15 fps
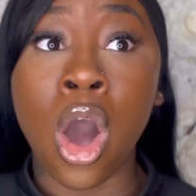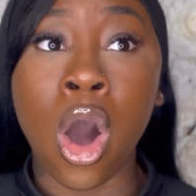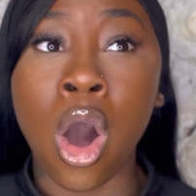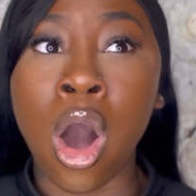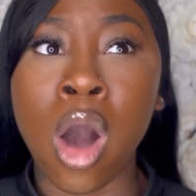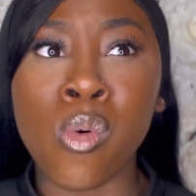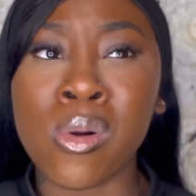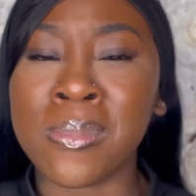
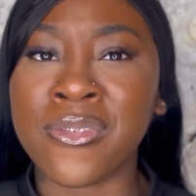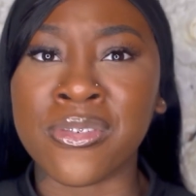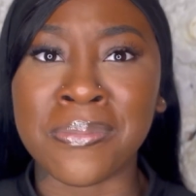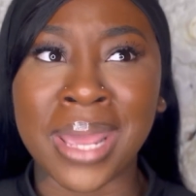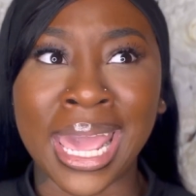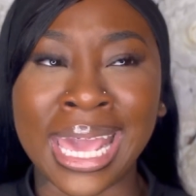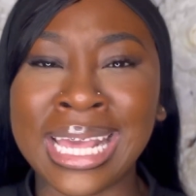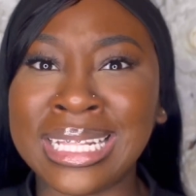All women from
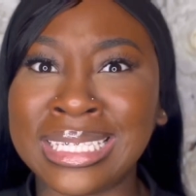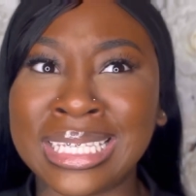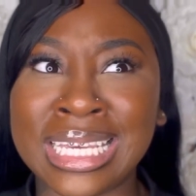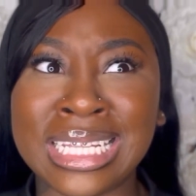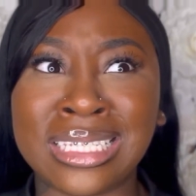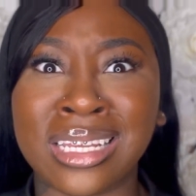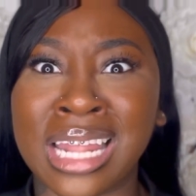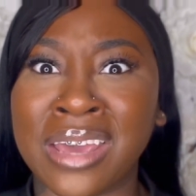
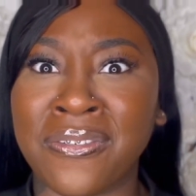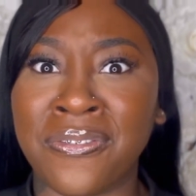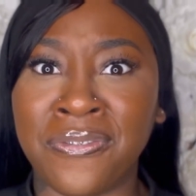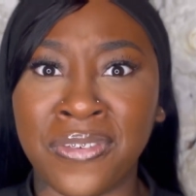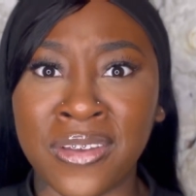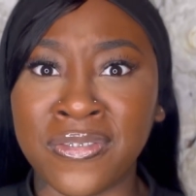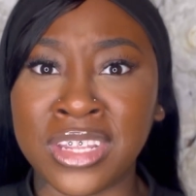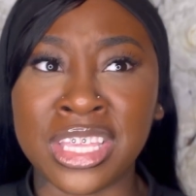18 to like
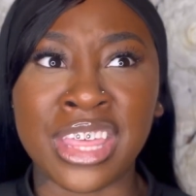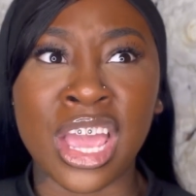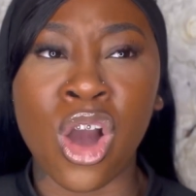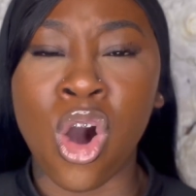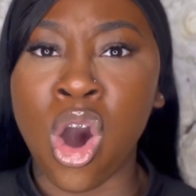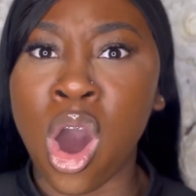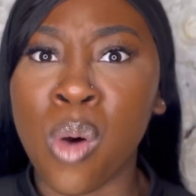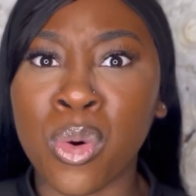50, they
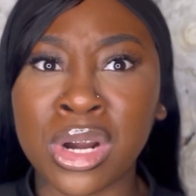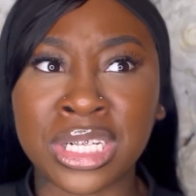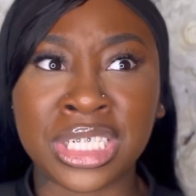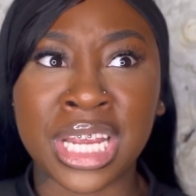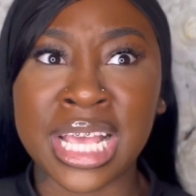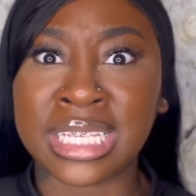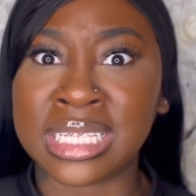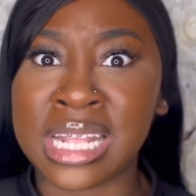all were
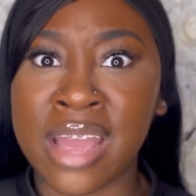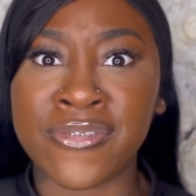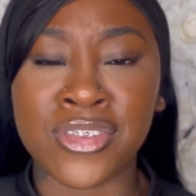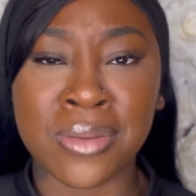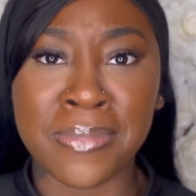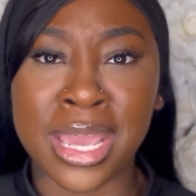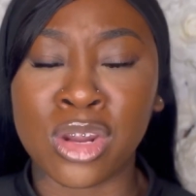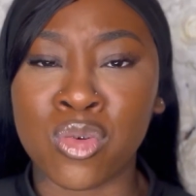chasing after the
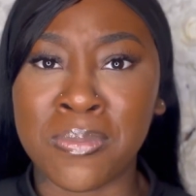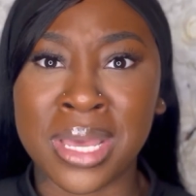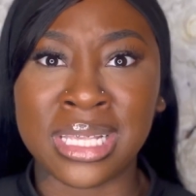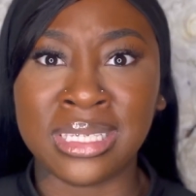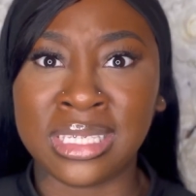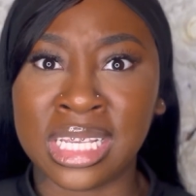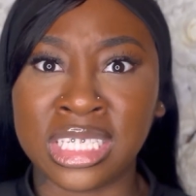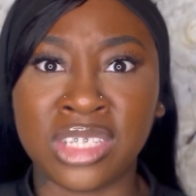man who made
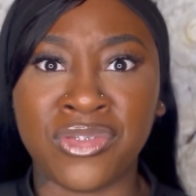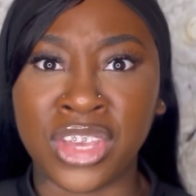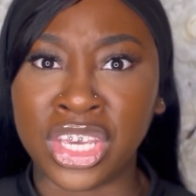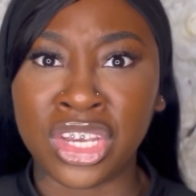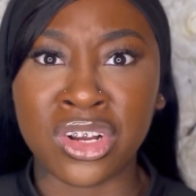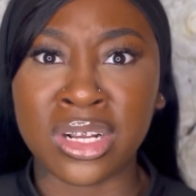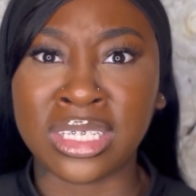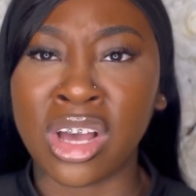six
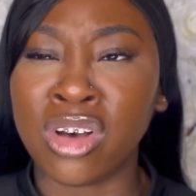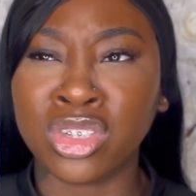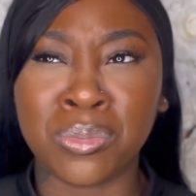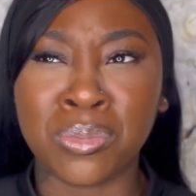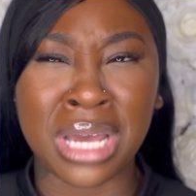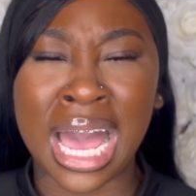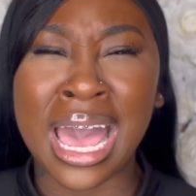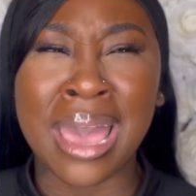figures. I also
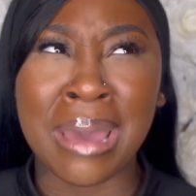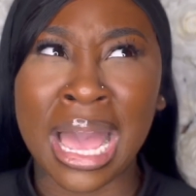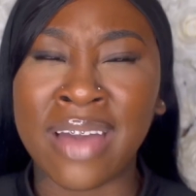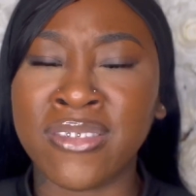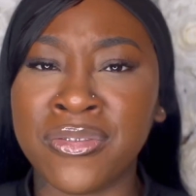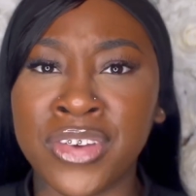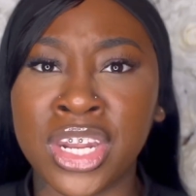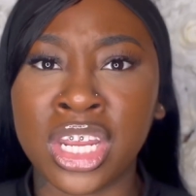I, I have
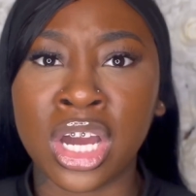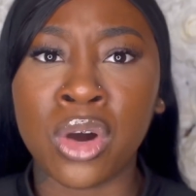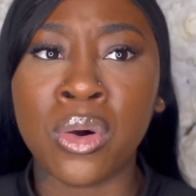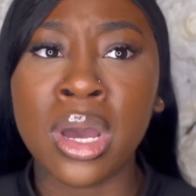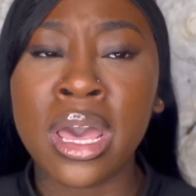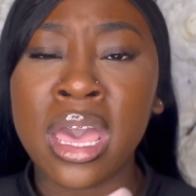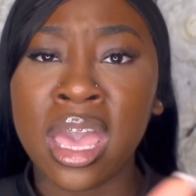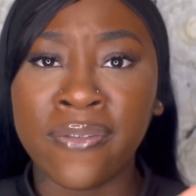a video,
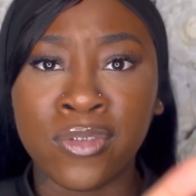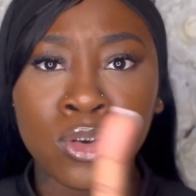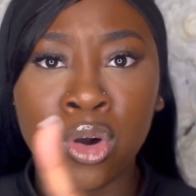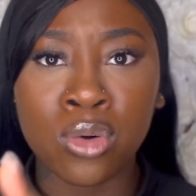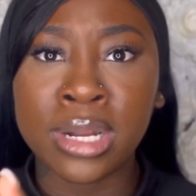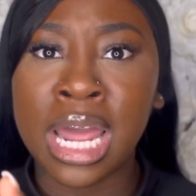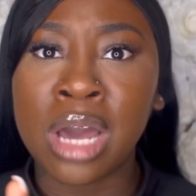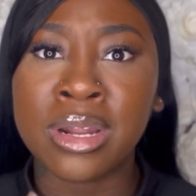if you
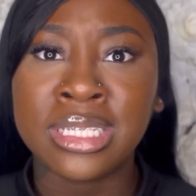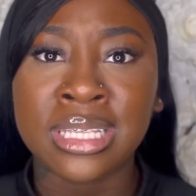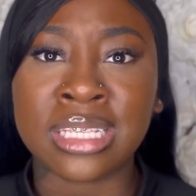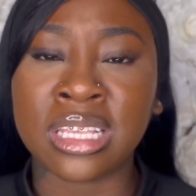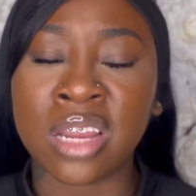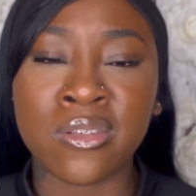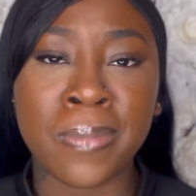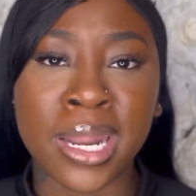go down, it says
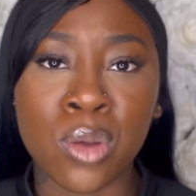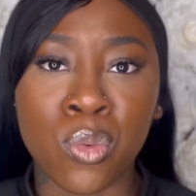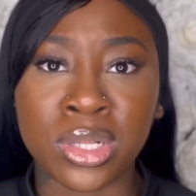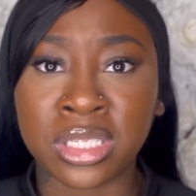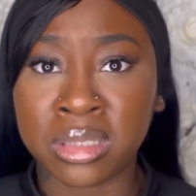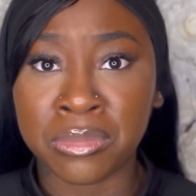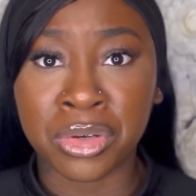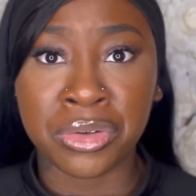everybody
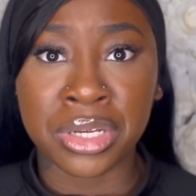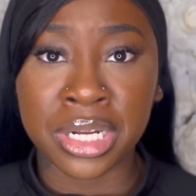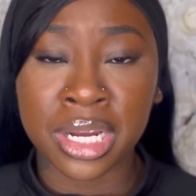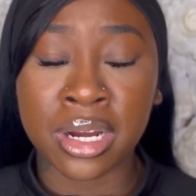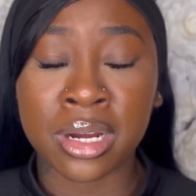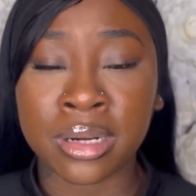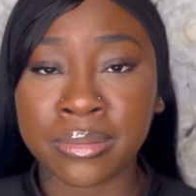wants a millionaire.